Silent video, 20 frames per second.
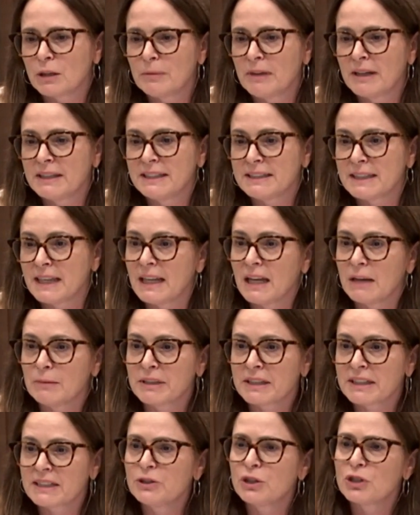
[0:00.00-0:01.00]
First of
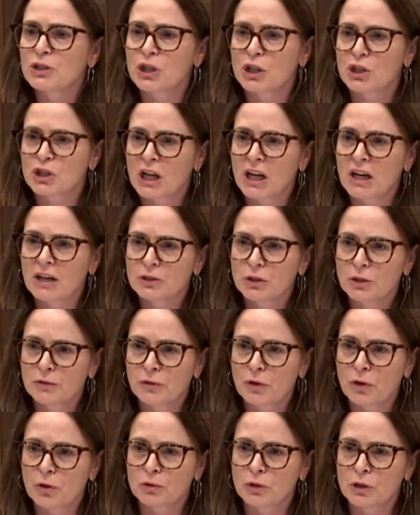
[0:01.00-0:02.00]
all, I would
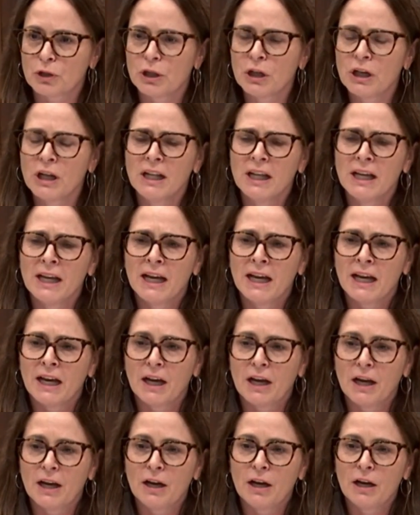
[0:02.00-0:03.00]
say that no
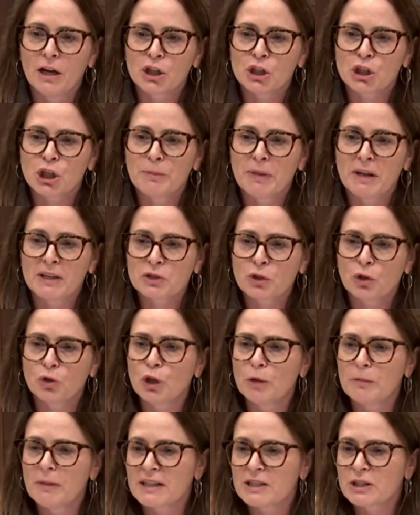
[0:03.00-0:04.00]
department is
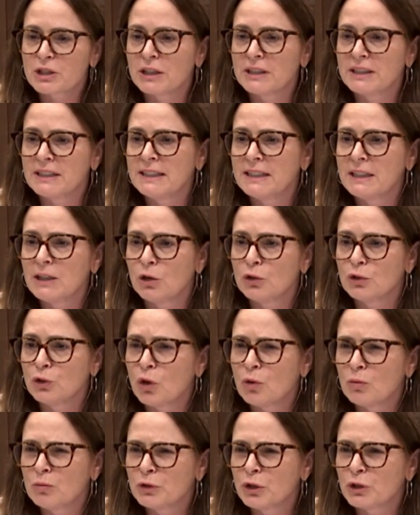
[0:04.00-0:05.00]
entirely safe from this
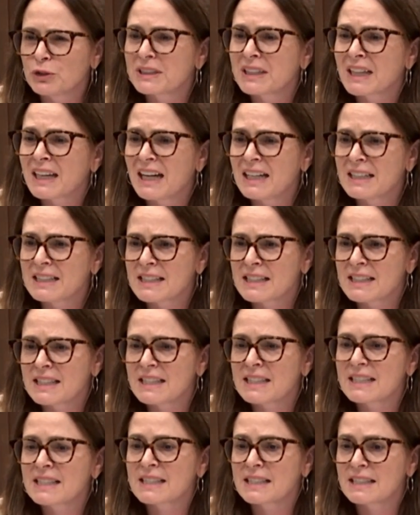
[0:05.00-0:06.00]
type of fraud.
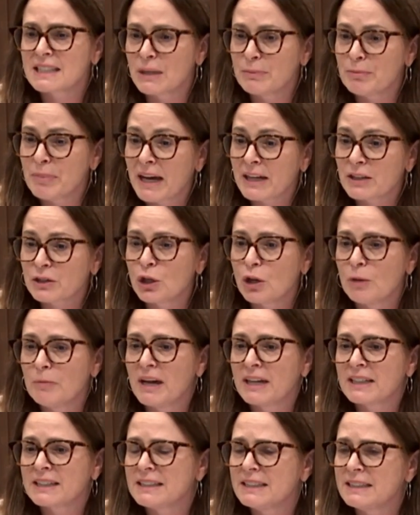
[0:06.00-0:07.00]

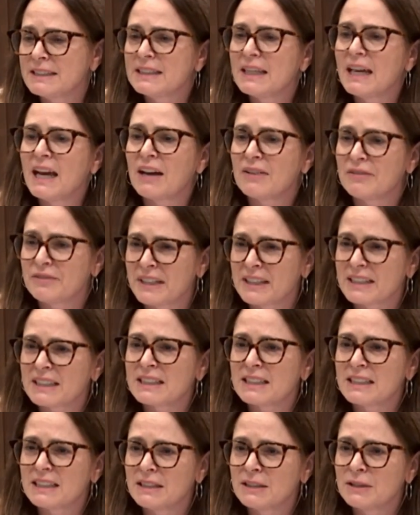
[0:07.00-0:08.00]
I think 36
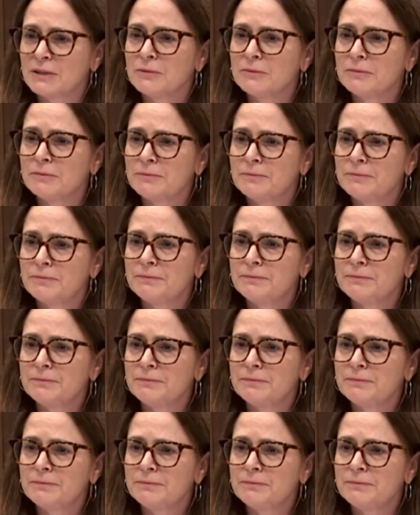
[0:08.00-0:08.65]
departments...